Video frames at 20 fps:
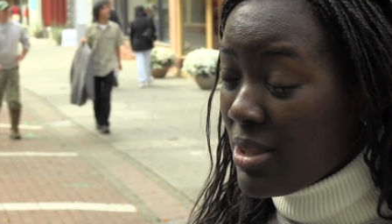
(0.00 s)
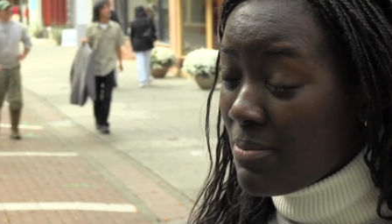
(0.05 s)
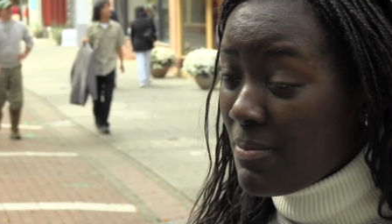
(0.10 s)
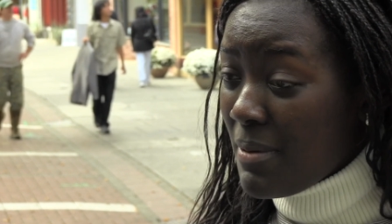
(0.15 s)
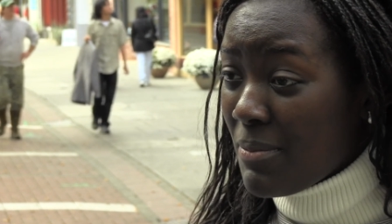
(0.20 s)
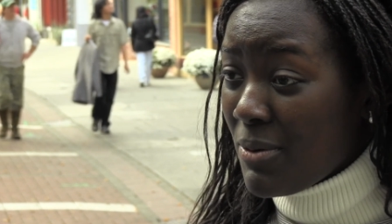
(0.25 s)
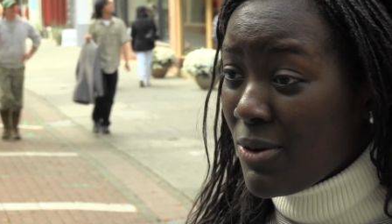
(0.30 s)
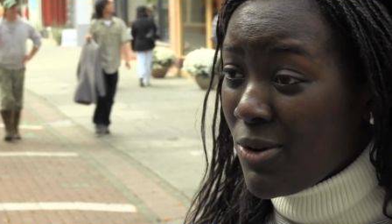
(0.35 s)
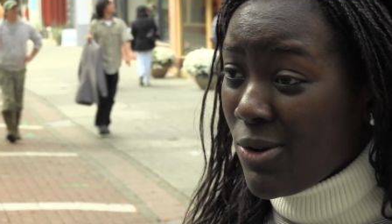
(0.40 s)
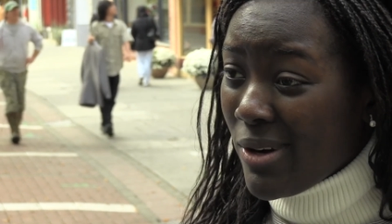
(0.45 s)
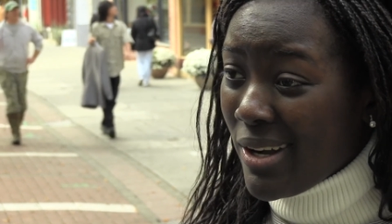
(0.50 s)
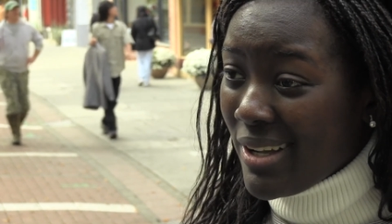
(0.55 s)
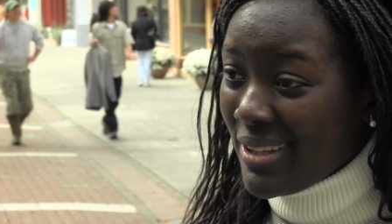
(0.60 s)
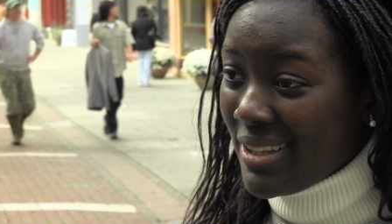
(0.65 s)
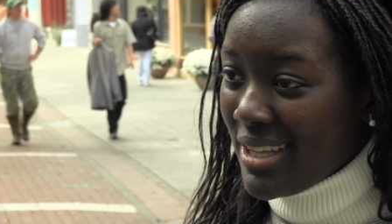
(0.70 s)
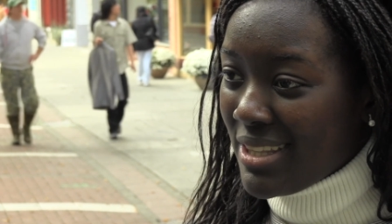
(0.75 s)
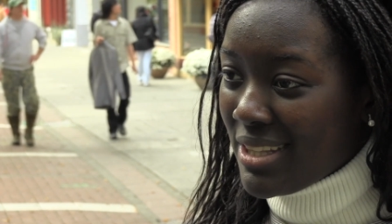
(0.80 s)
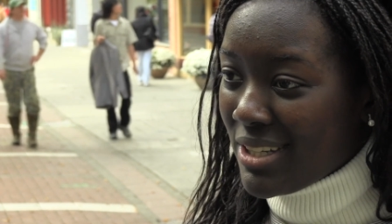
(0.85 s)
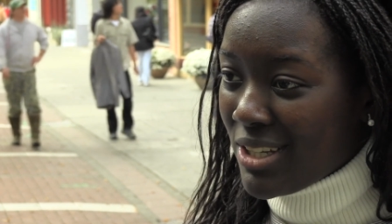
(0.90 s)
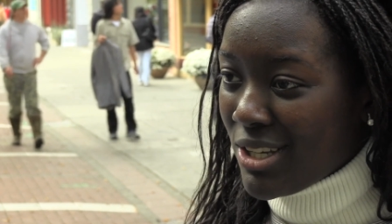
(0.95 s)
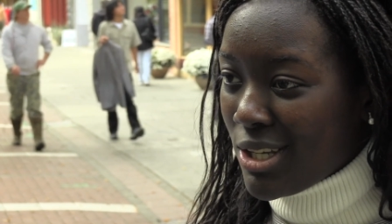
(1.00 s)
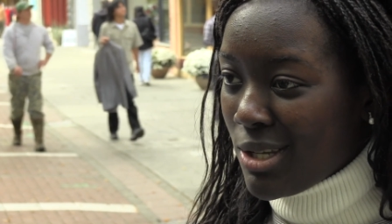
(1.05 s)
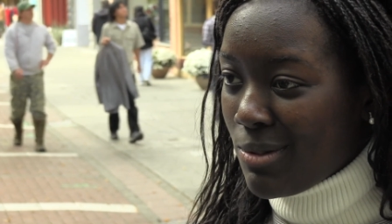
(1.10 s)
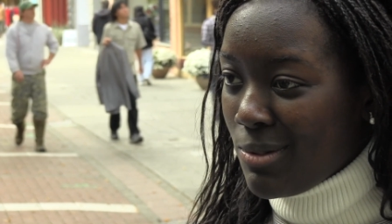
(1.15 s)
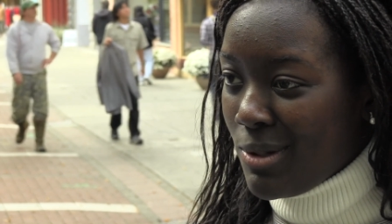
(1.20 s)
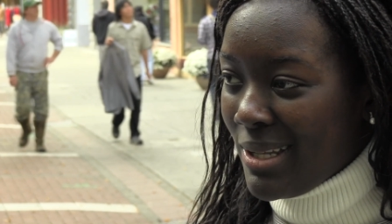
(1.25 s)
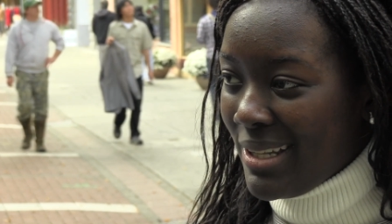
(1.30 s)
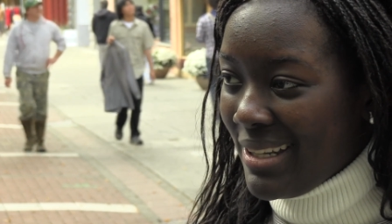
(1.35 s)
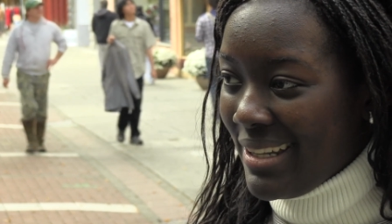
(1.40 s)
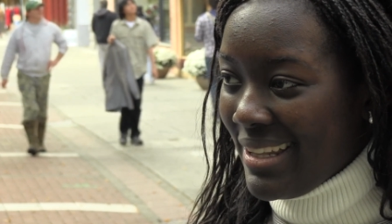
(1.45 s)
people who are in the Ithaca
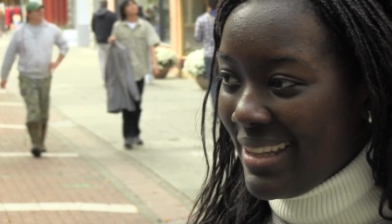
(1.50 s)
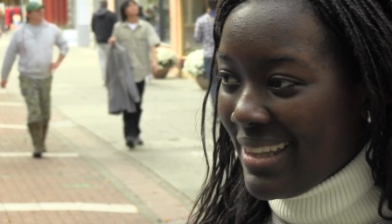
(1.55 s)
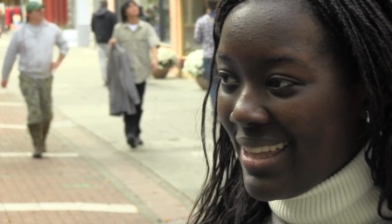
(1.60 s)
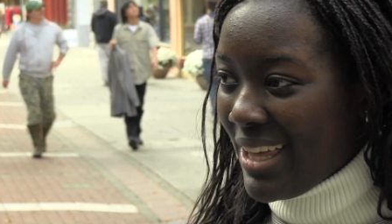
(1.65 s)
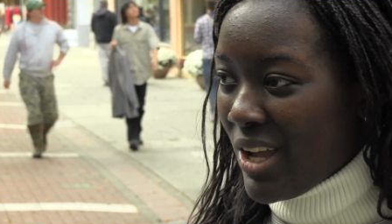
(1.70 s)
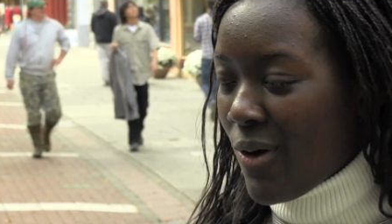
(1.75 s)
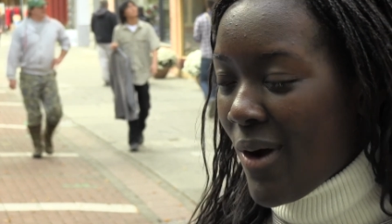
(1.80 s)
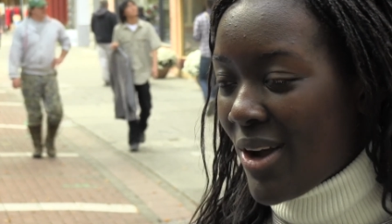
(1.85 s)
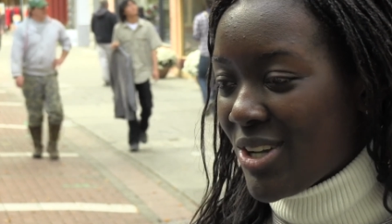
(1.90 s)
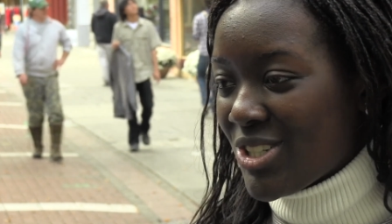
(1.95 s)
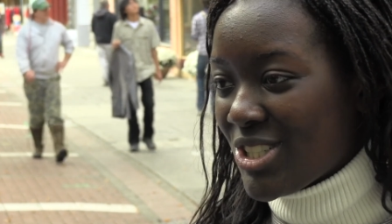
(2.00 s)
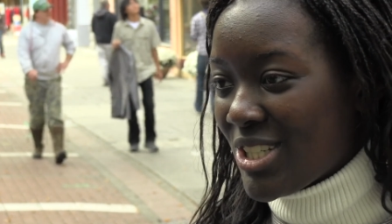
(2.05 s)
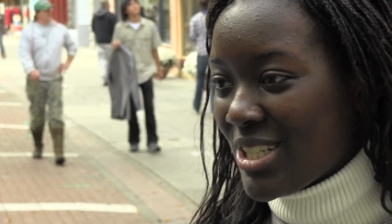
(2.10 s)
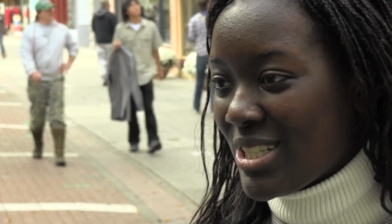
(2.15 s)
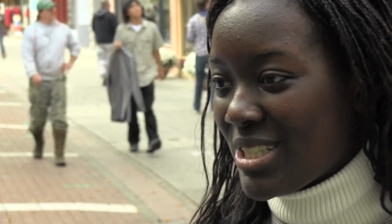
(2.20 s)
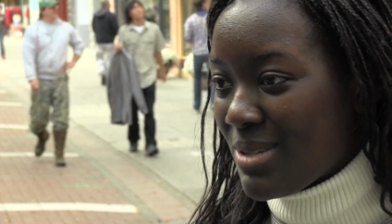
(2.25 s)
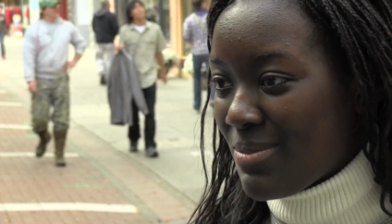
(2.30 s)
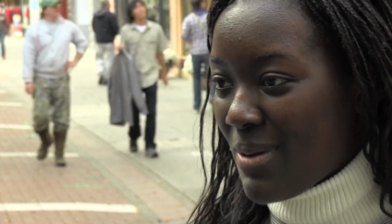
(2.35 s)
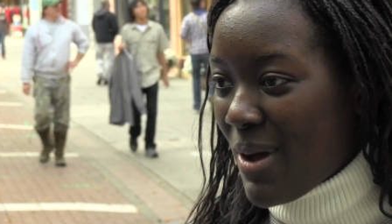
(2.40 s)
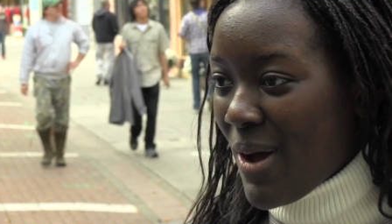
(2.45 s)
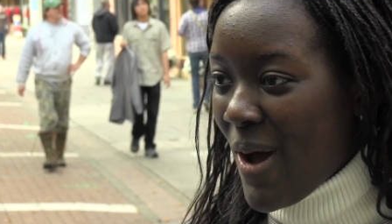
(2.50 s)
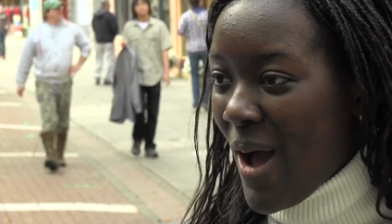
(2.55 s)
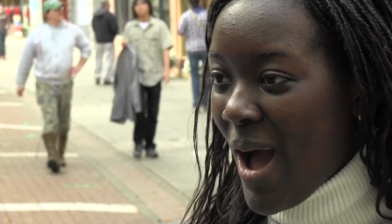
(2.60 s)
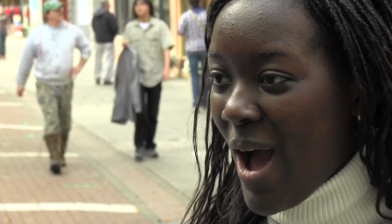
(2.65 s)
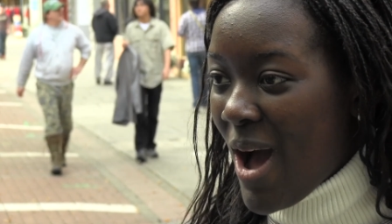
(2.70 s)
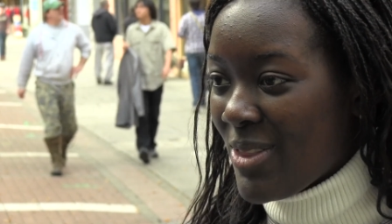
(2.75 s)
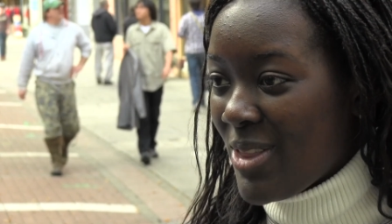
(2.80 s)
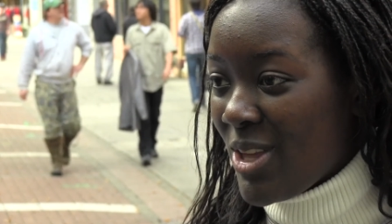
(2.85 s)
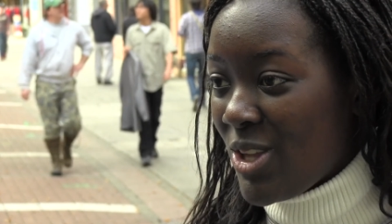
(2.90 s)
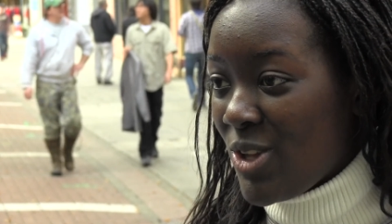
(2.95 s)
community, like questions about
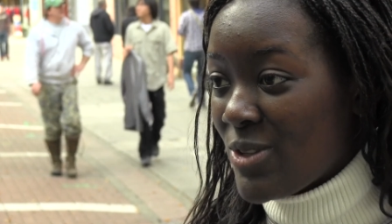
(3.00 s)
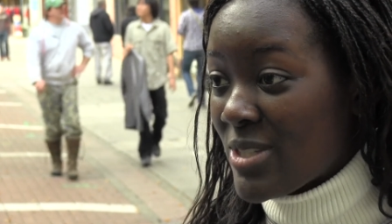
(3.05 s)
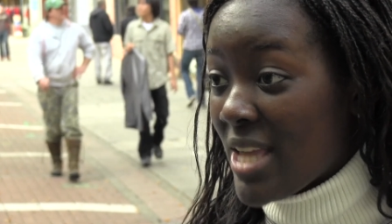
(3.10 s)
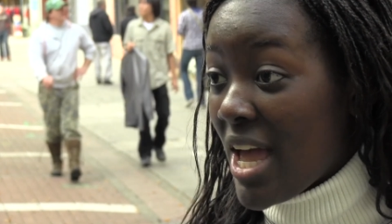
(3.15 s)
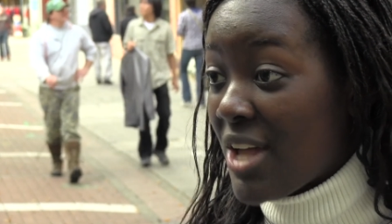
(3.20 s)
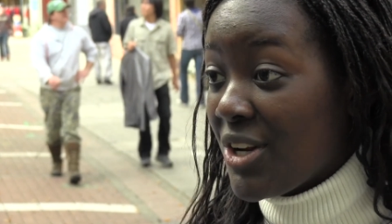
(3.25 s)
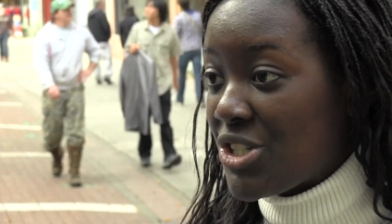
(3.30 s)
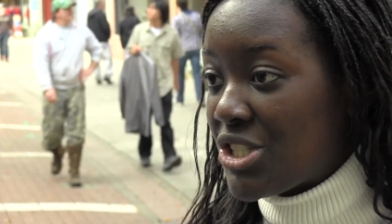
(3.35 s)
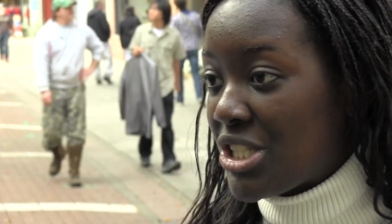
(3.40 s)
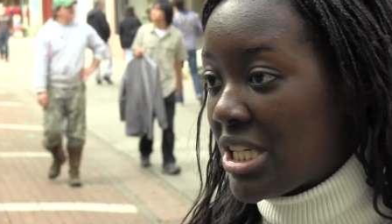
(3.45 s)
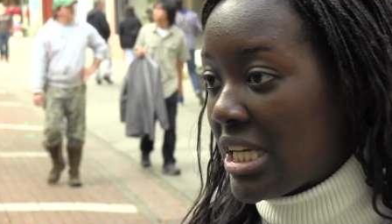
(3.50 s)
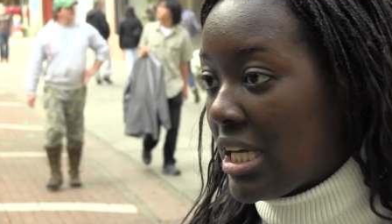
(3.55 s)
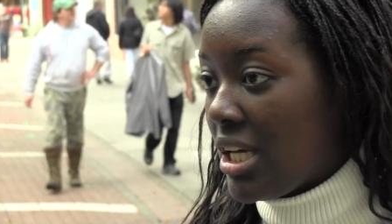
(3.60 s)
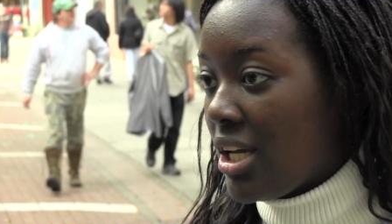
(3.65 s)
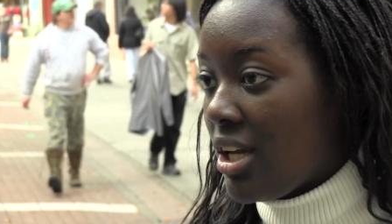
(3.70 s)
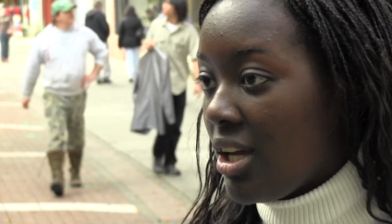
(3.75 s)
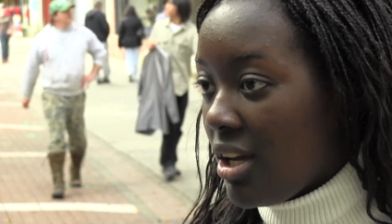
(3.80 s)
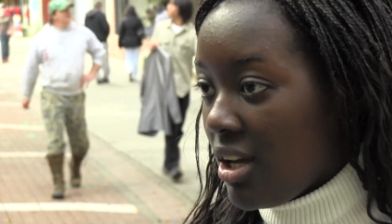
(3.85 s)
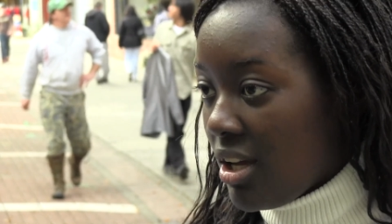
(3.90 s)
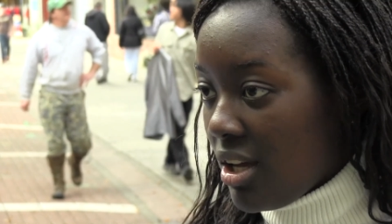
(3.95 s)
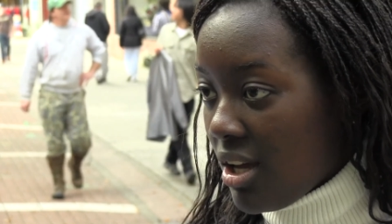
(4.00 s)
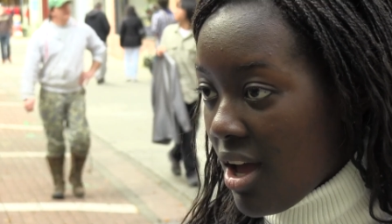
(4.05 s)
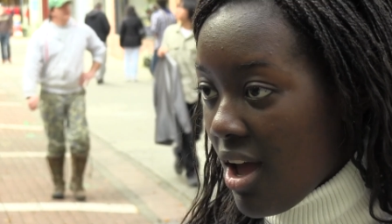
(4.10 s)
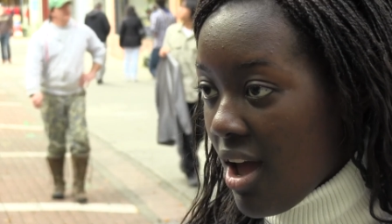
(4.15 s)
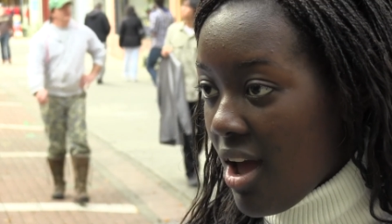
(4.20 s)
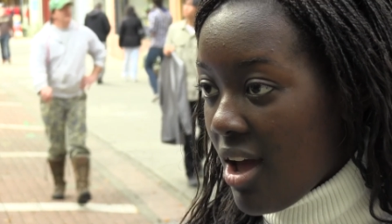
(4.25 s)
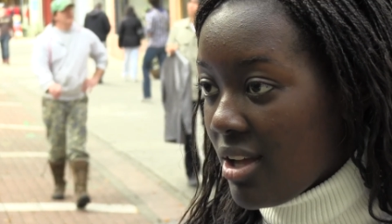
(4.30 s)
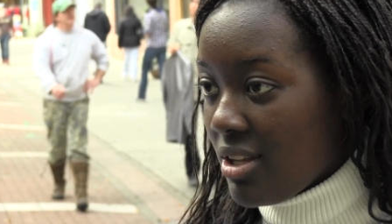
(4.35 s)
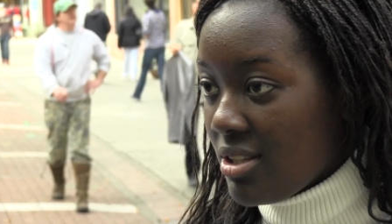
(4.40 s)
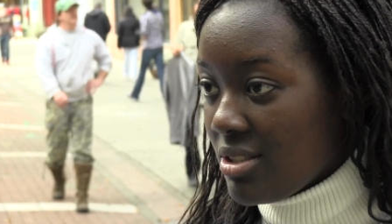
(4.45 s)
how they use energy
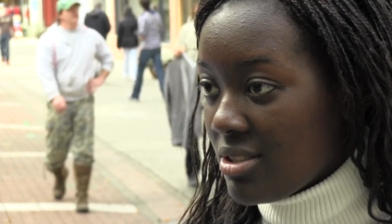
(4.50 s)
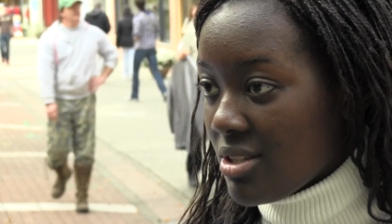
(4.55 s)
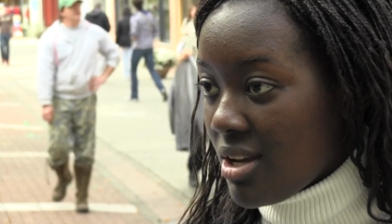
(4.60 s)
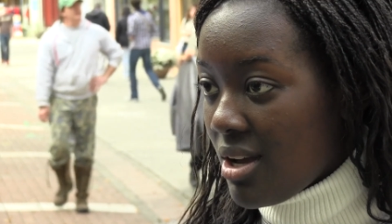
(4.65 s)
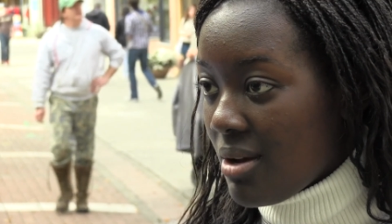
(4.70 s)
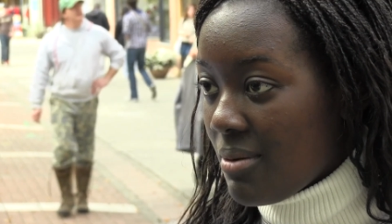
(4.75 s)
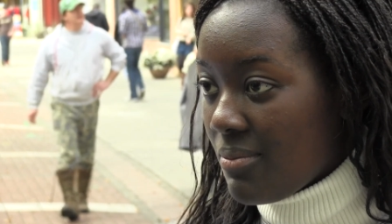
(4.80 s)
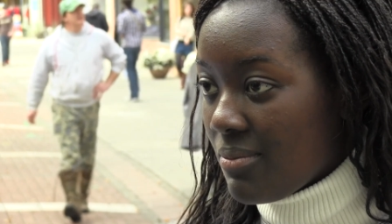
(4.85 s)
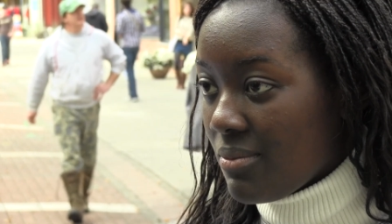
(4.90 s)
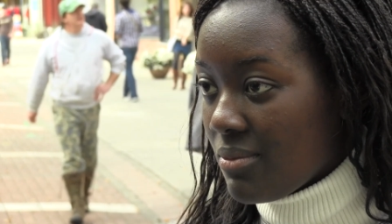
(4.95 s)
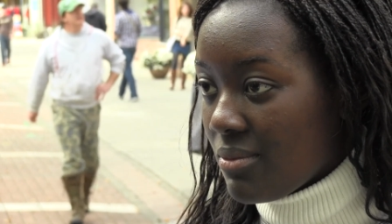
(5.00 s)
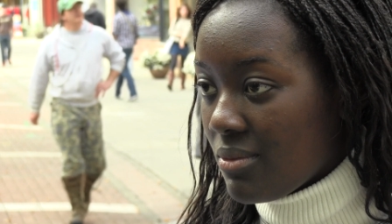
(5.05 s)
and um,